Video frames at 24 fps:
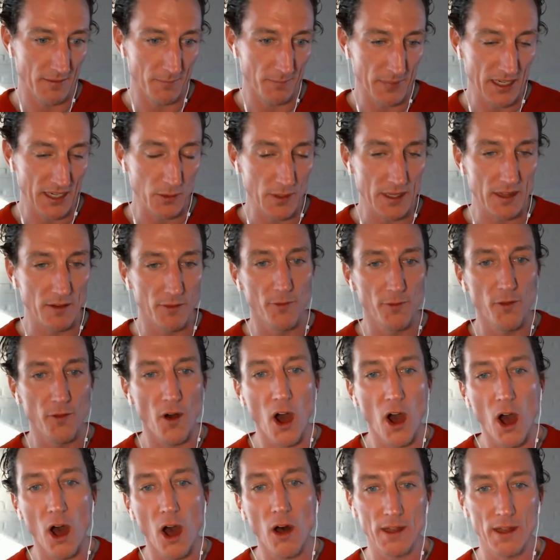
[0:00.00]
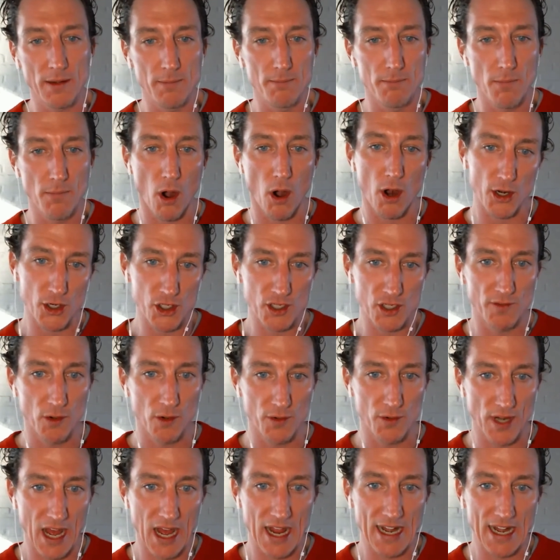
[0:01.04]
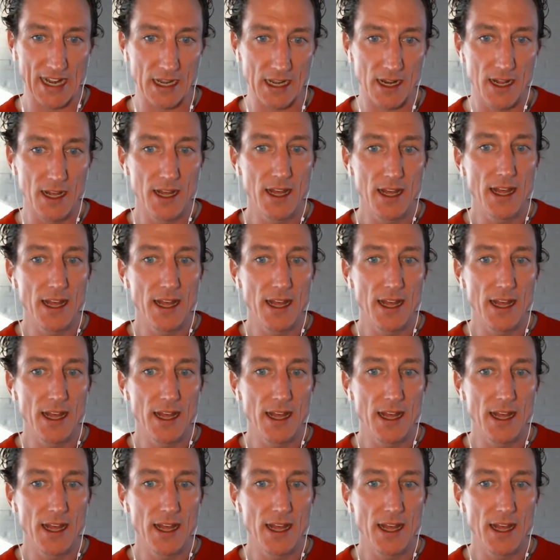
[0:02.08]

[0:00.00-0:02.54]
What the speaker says: between the fall and March of 2009,